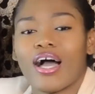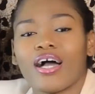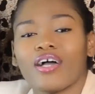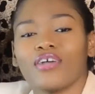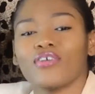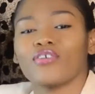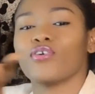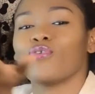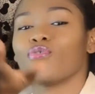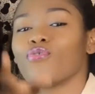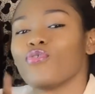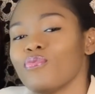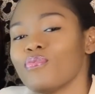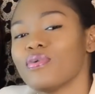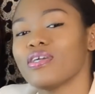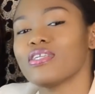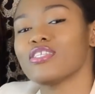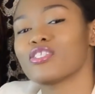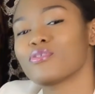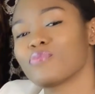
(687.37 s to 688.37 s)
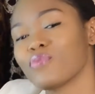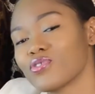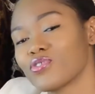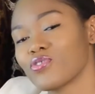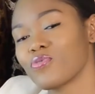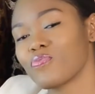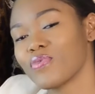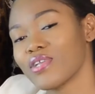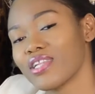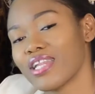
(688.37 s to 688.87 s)
And your woman is supposed
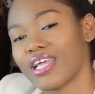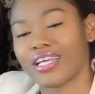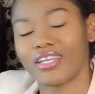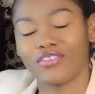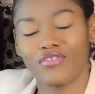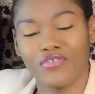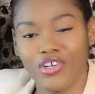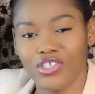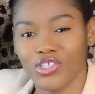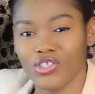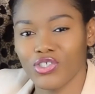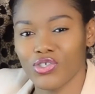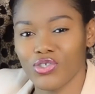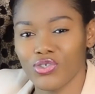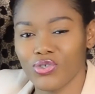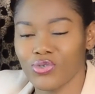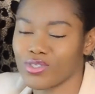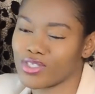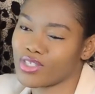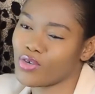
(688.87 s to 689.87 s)
to be like a treasure to you.